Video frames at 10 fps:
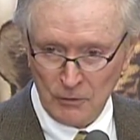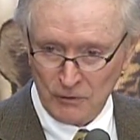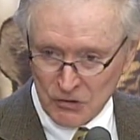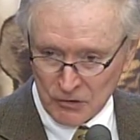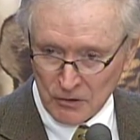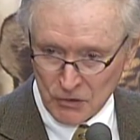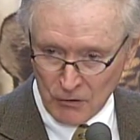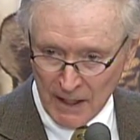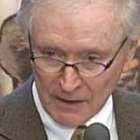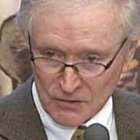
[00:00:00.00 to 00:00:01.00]
research
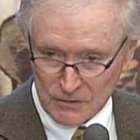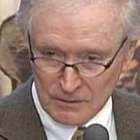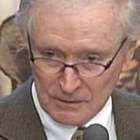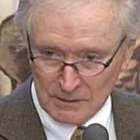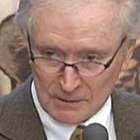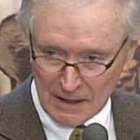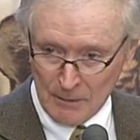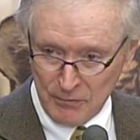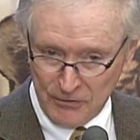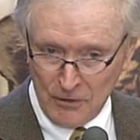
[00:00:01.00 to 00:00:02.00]
grants.
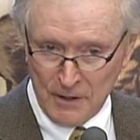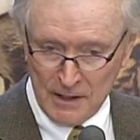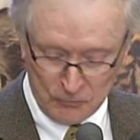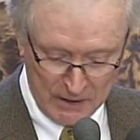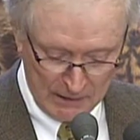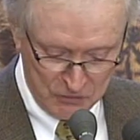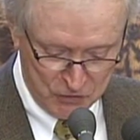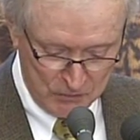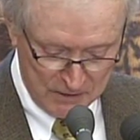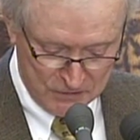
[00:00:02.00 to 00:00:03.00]
Top 30 is where
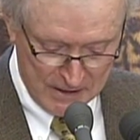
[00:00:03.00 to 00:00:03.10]
LSU is